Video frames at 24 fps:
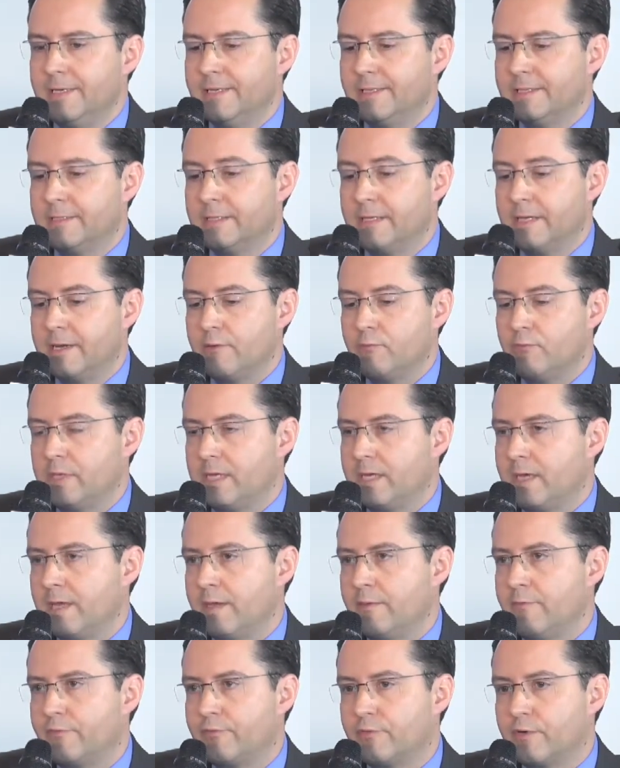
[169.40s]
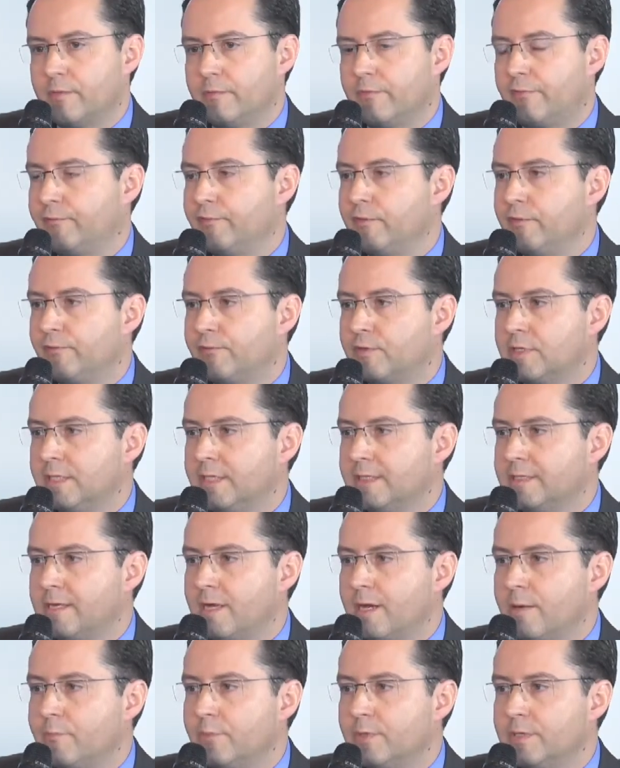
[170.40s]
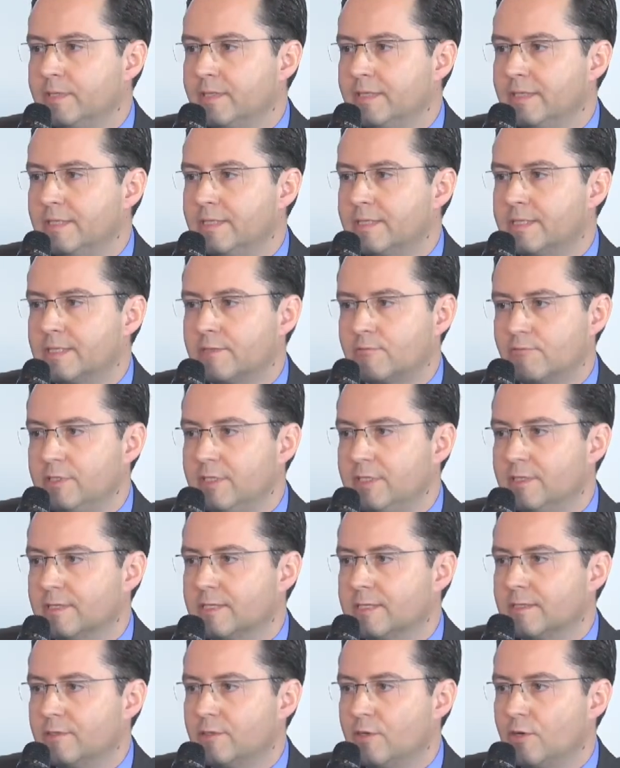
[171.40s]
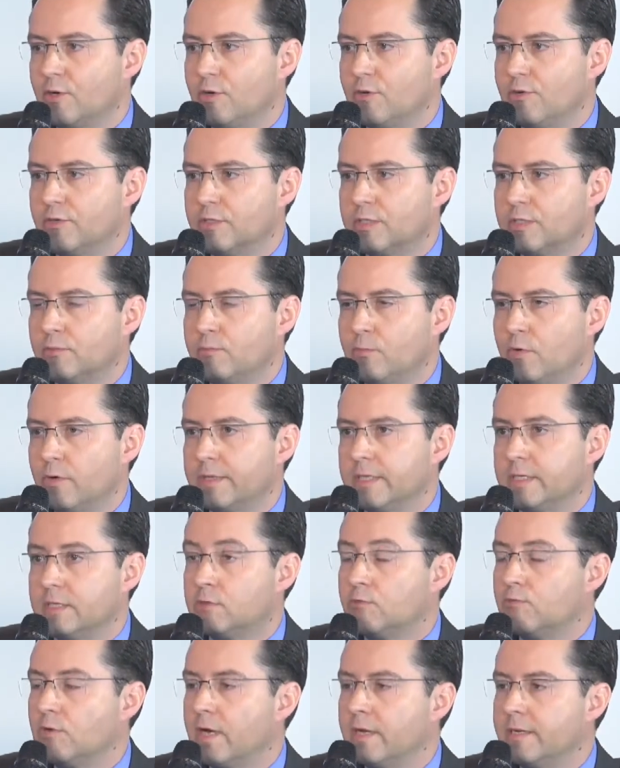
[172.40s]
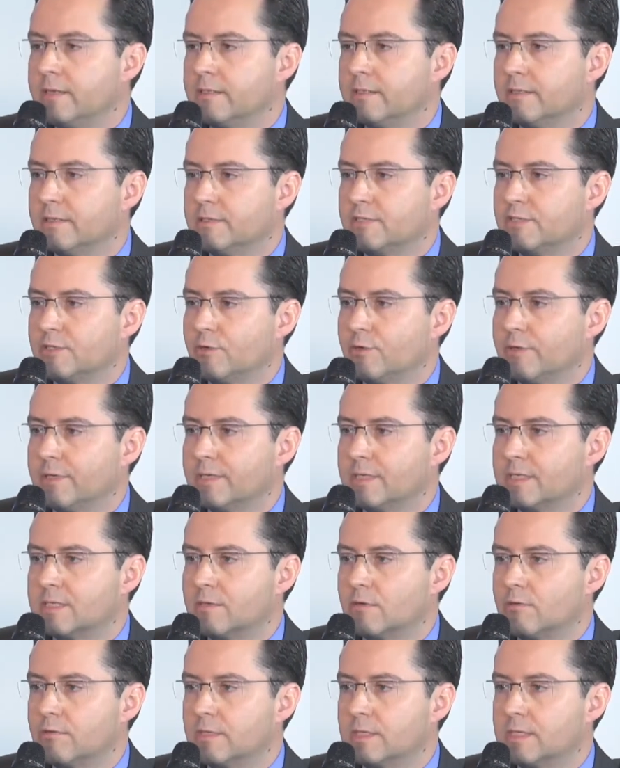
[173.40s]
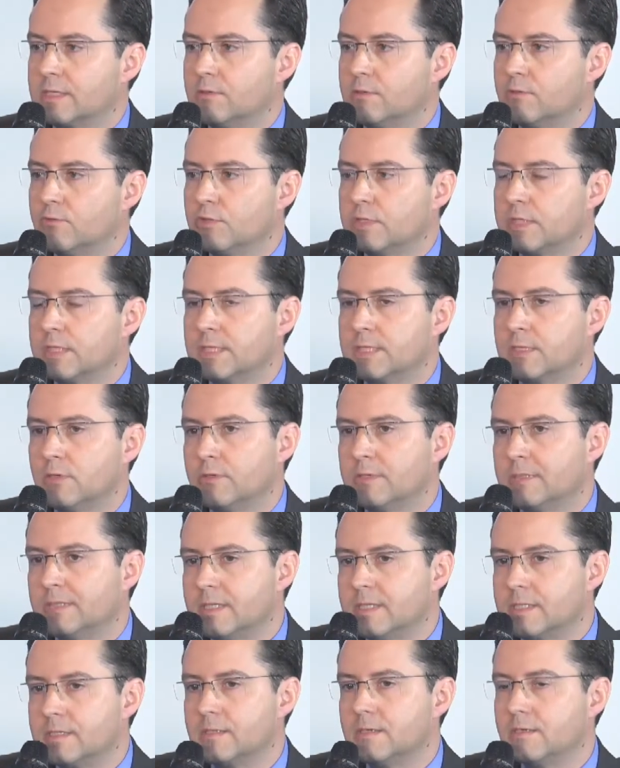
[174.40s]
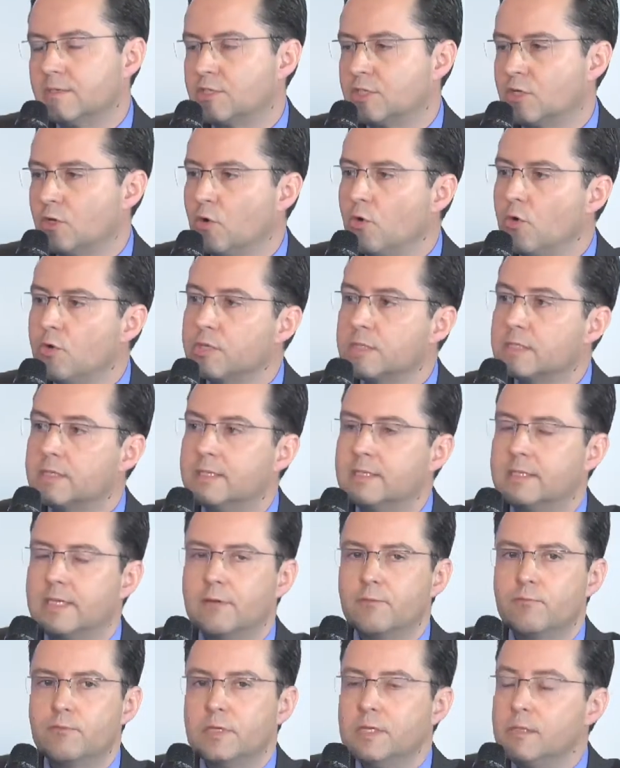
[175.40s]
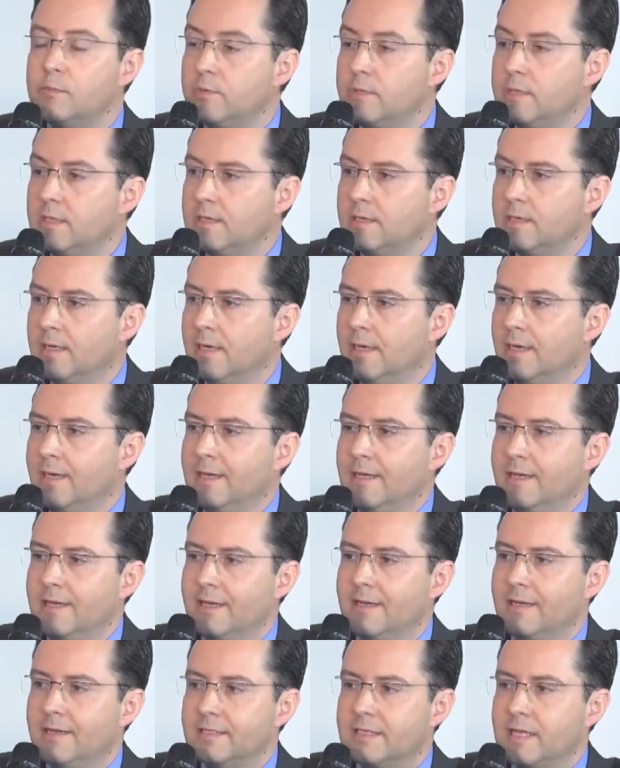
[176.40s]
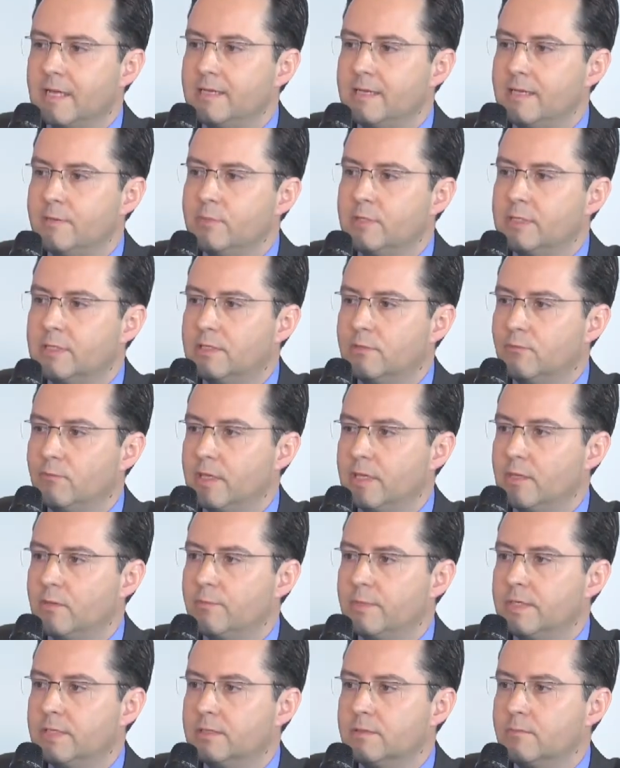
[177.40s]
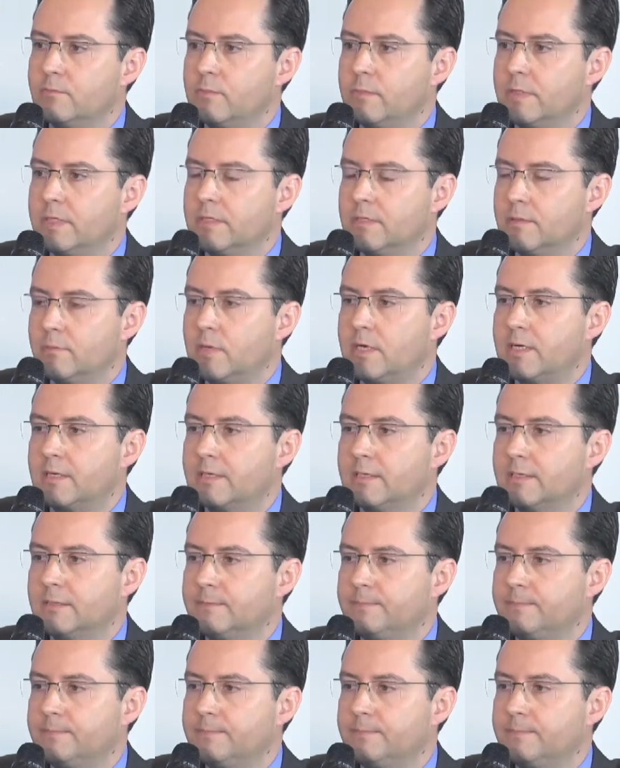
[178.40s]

there we came from 15 companies 3 years ago to more than 200 showing storage solutions. So this shows that there will be a dynamic development in the market.